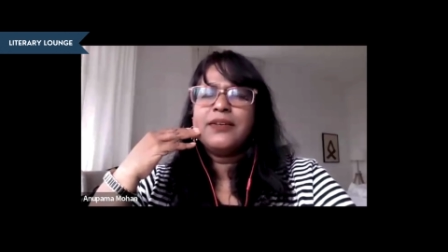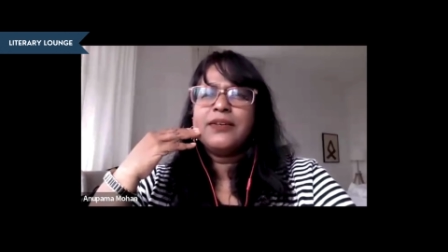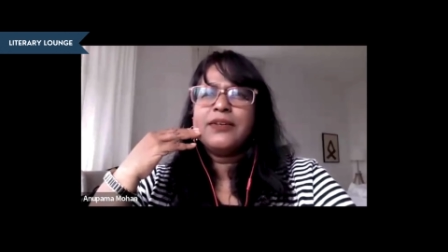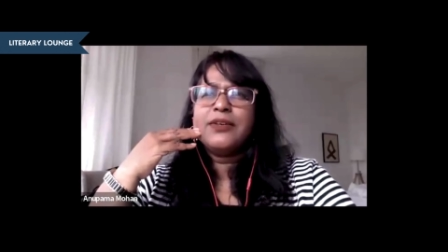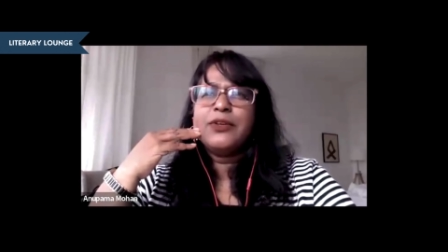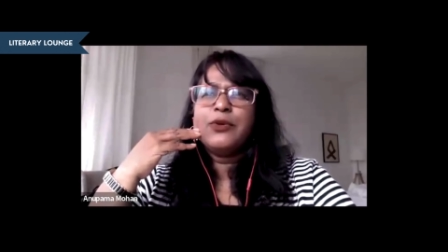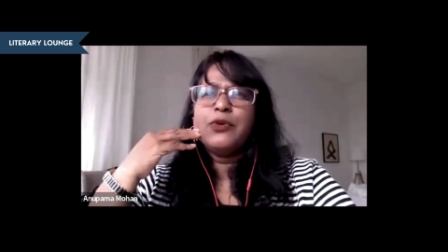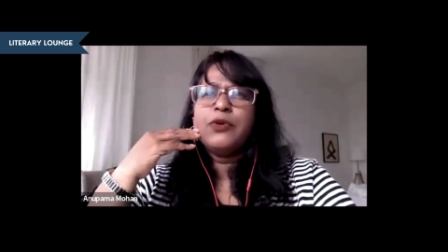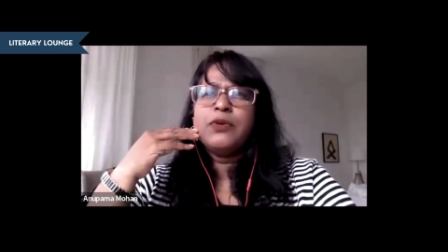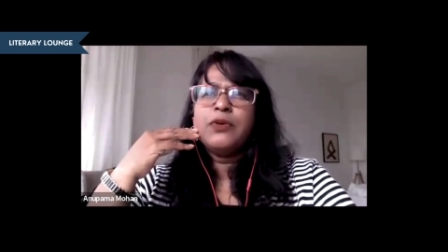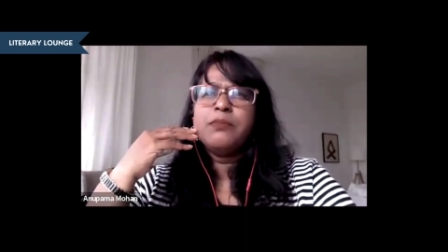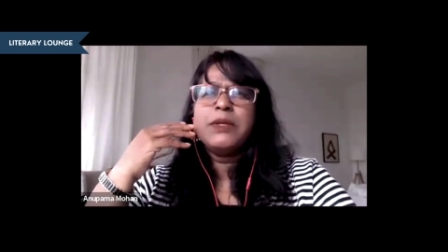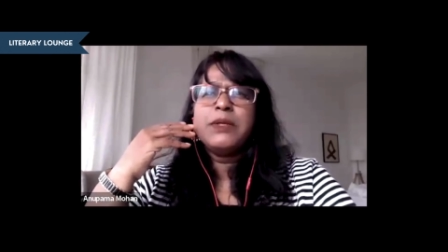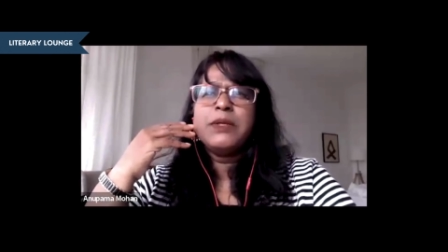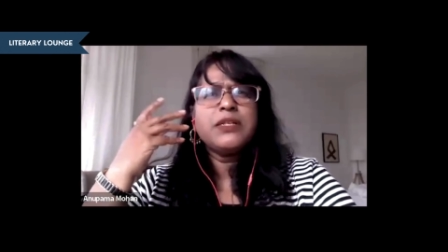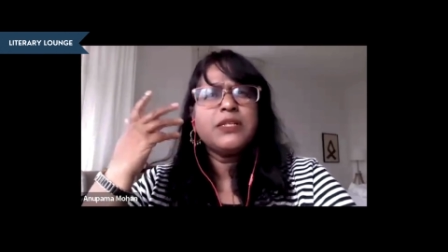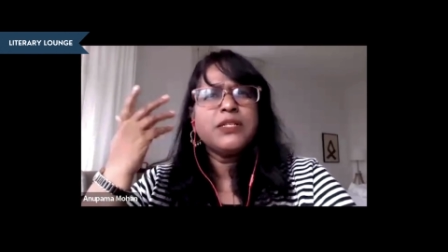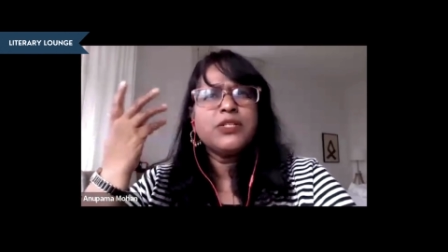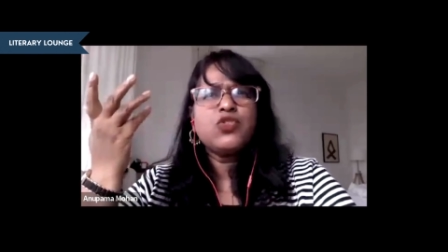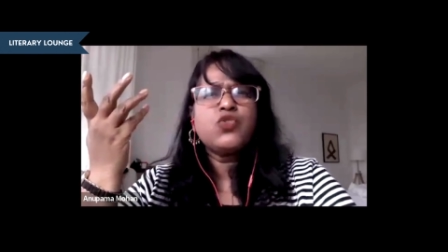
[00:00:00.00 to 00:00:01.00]
you know but
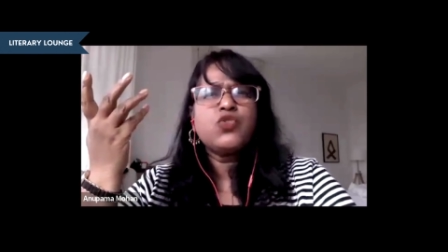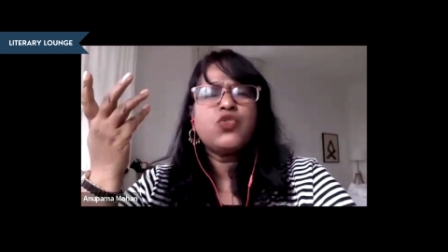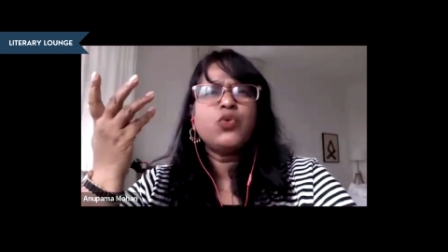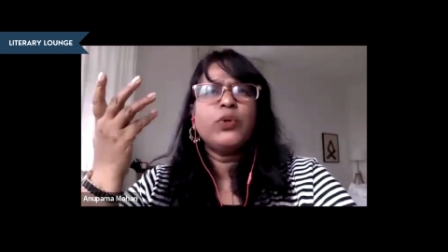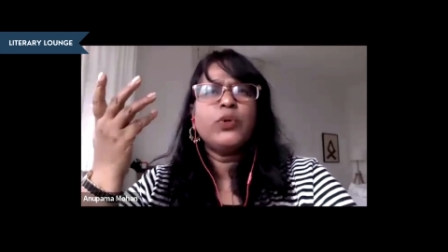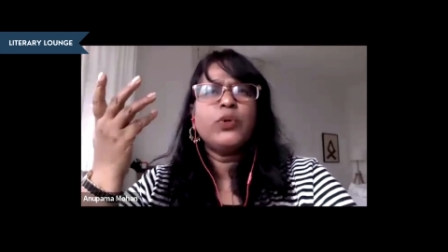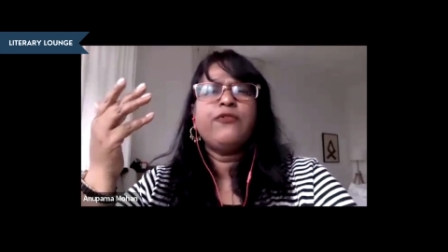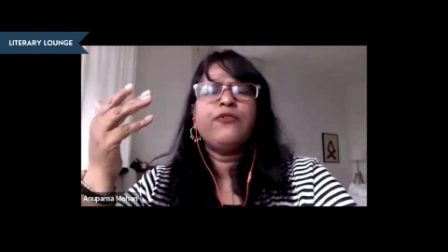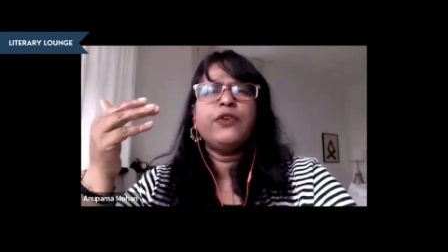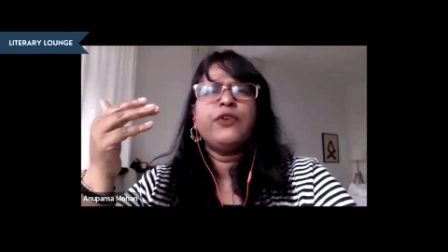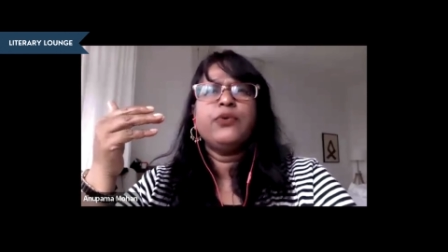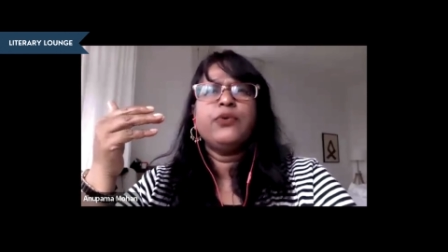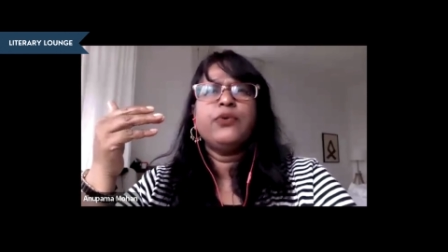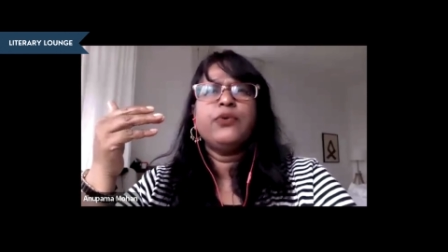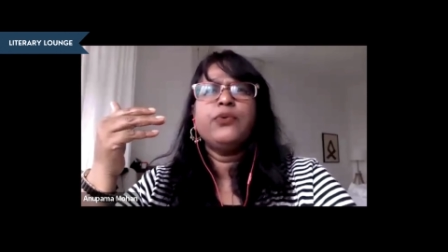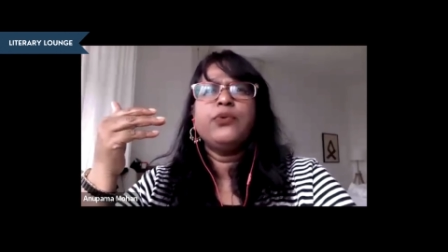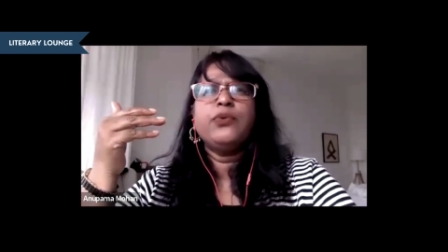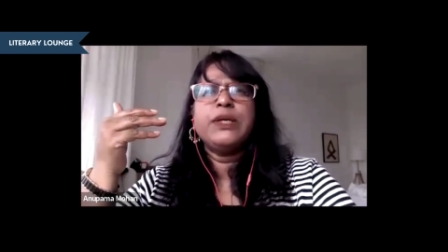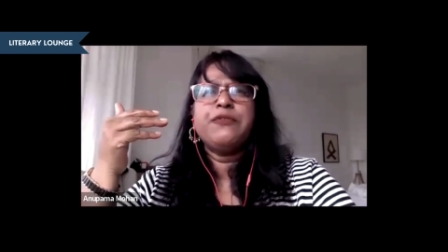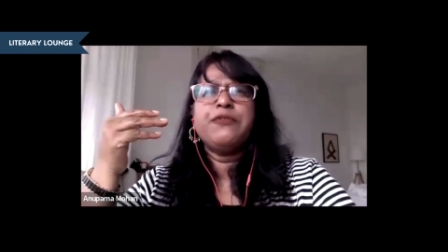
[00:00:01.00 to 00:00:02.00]
it is true if
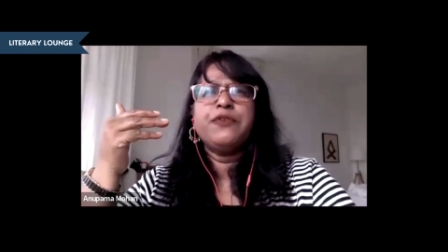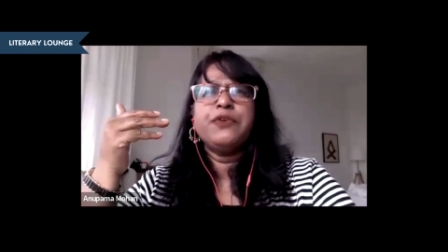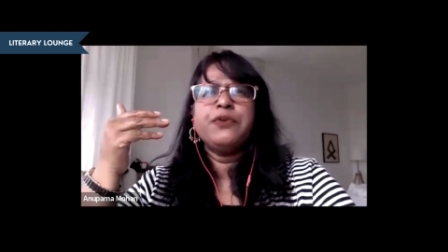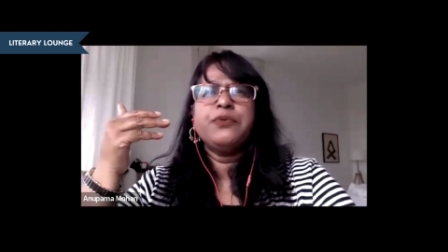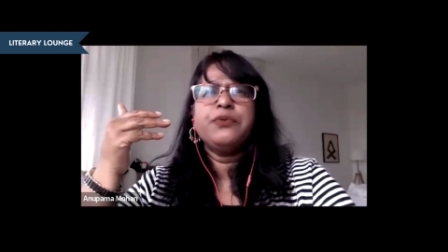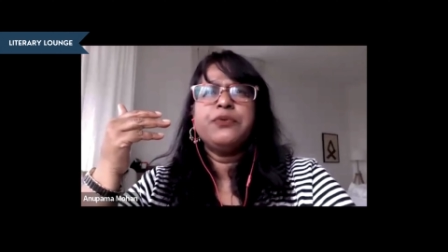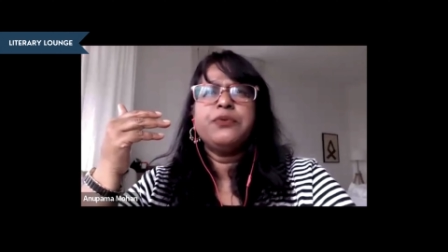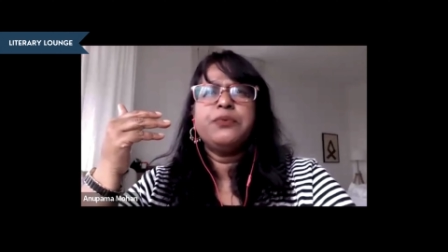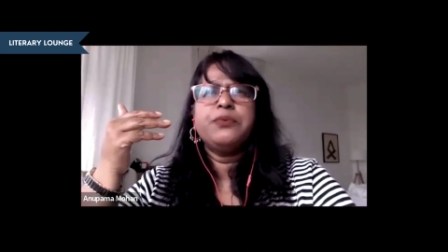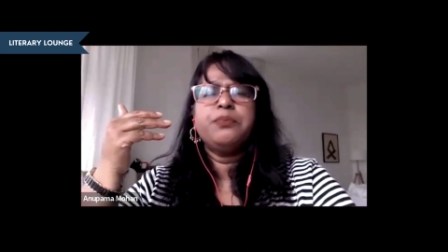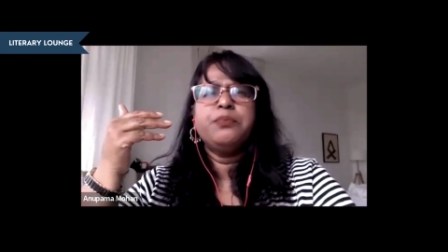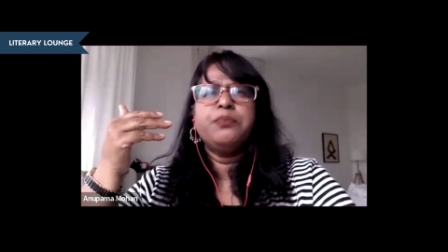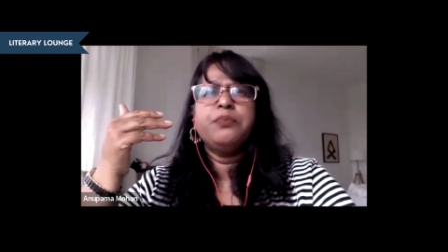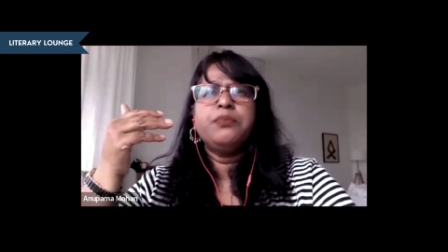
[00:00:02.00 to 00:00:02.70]
you if you